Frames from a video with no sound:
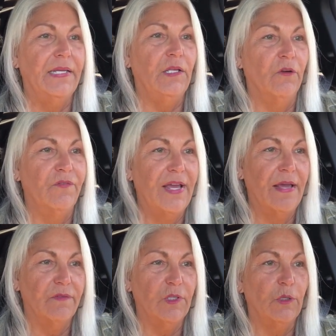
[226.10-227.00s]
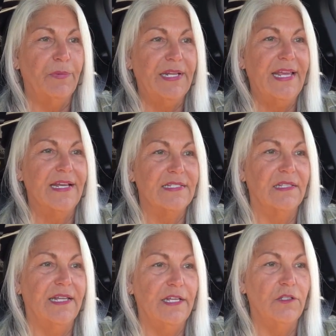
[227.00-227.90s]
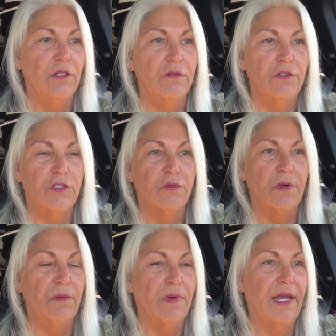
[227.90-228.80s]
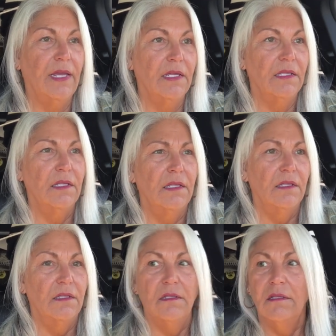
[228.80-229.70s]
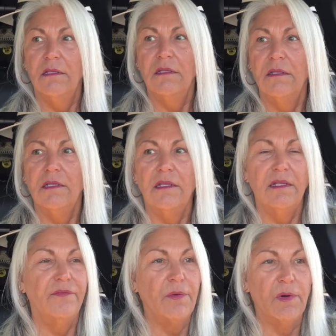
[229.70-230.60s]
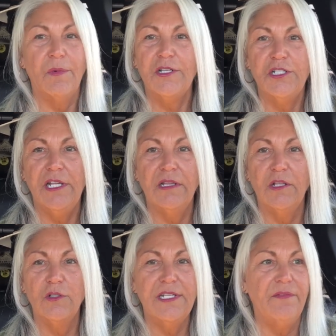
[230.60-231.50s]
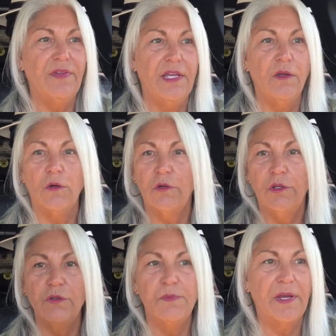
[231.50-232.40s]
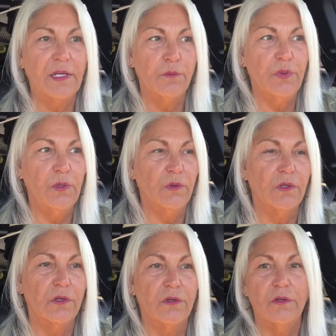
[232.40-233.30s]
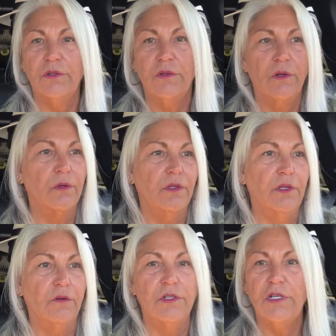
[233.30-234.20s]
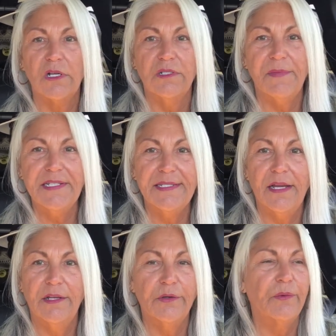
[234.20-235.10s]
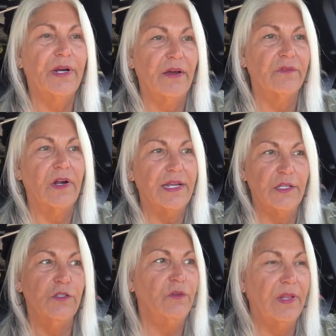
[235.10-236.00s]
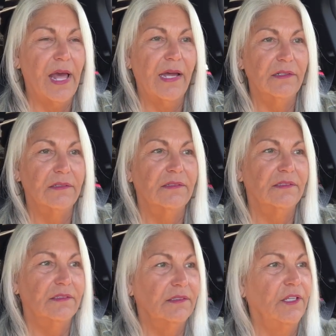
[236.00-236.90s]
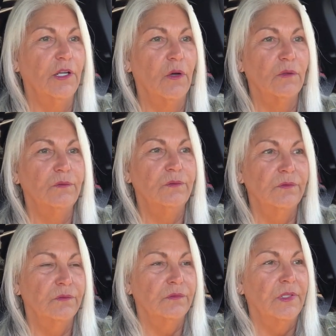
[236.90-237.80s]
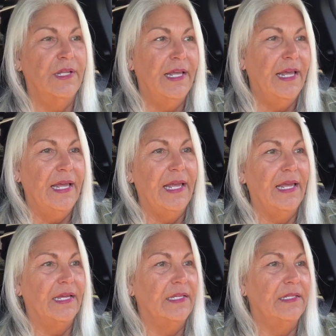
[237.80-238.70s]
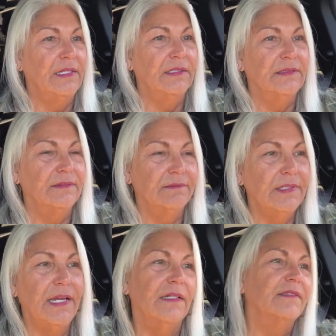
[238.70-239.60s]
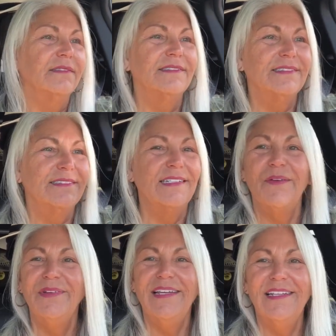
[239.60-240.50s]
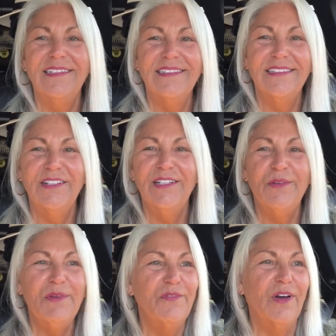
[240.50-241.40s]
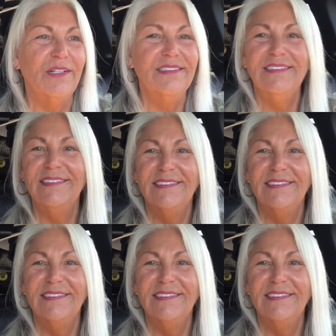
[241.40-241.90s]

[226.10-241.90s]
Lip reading: you know, if I have a little bit of gasoline to just run my, if I want to watch a little TV or use my computer, or, you know, talk to my son or whatever, I can do that, you know. And yeah, it'll be fun.